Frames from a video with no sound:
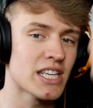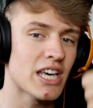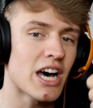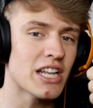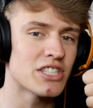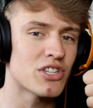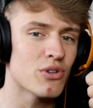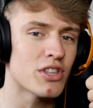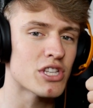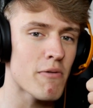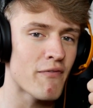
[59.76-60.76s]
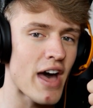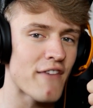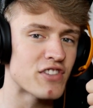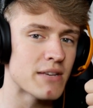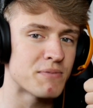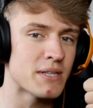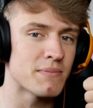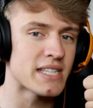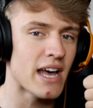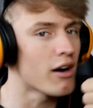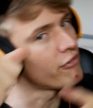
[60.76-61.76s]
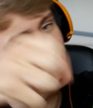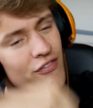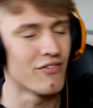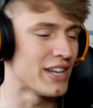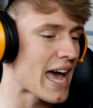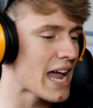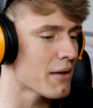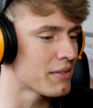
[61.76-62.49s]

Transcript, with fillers: Can't do the top 5 tips himself. That